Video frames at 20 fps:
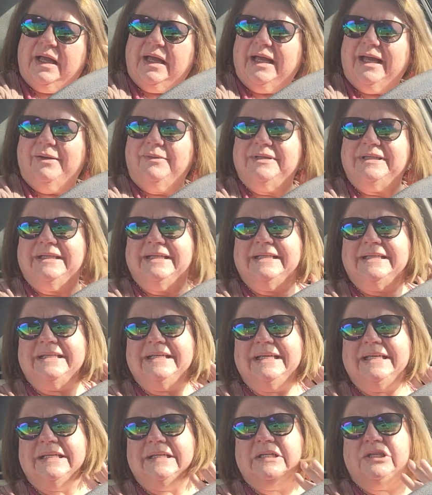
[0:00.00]
I was
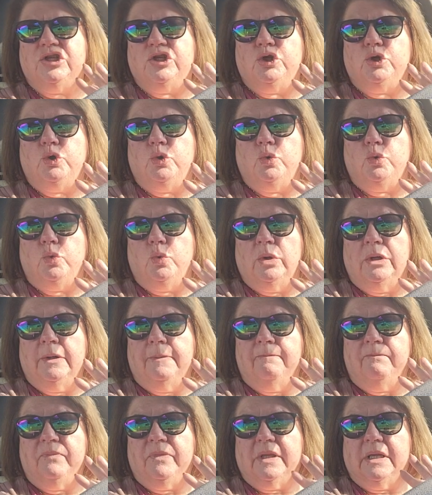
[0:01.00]
listening to
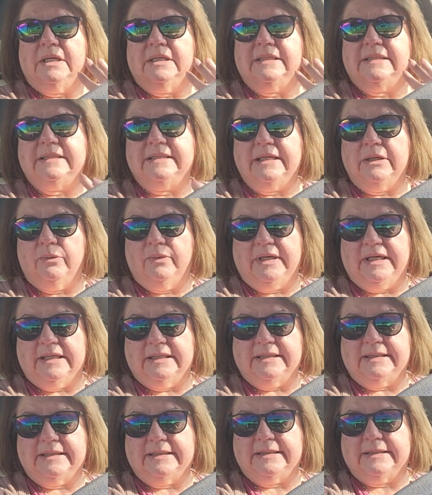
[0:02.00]

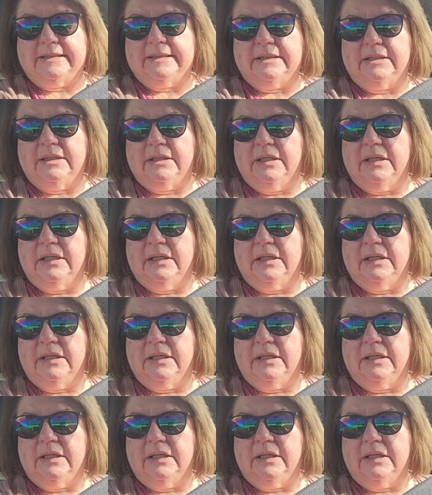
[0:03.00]
Sirius.